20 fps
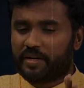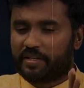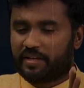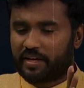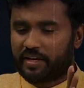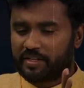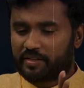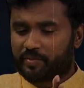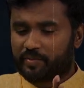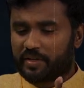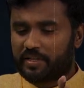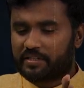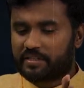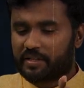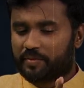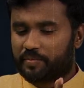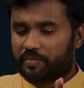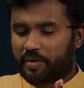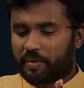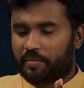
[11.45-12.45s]
The moment they
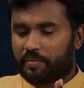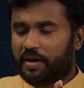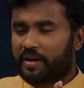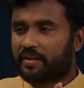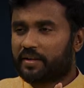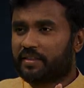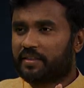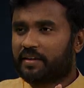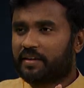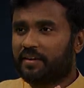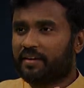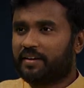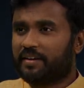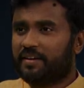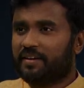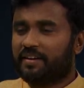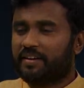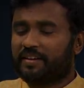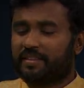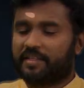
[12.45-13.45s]
experience the
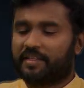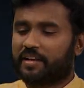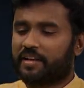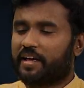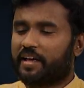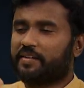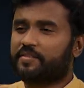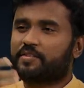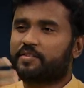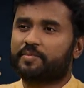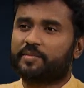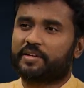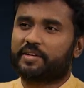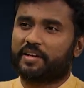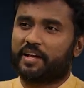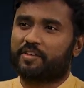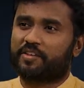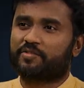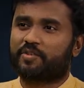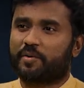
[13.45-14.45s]
Brahmananda, their lives
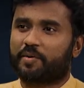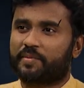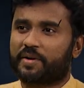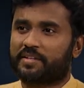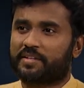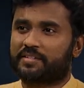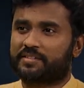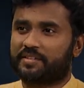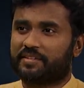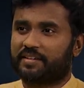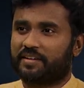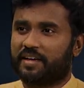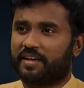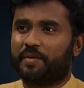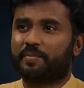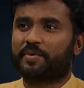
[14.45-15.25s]
will be transformed as